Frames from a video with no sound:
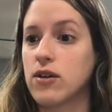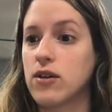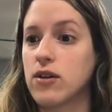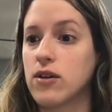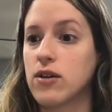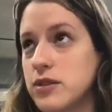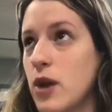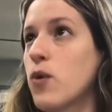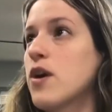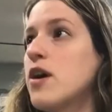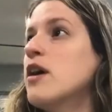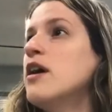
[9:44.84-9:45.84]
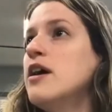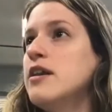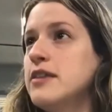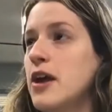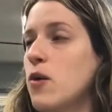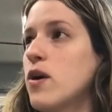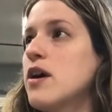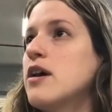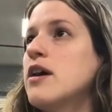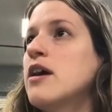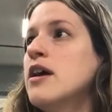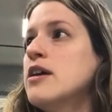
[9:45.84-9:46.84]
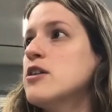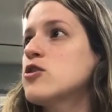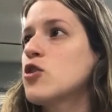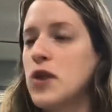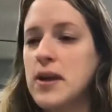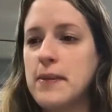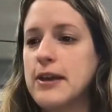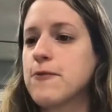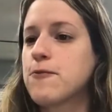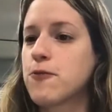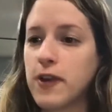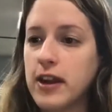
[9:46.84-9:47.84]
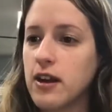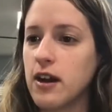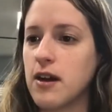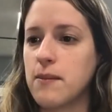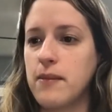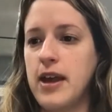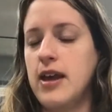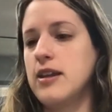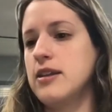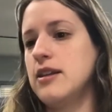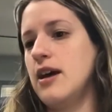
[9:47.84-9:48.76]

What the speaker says: They were screaming freedom, and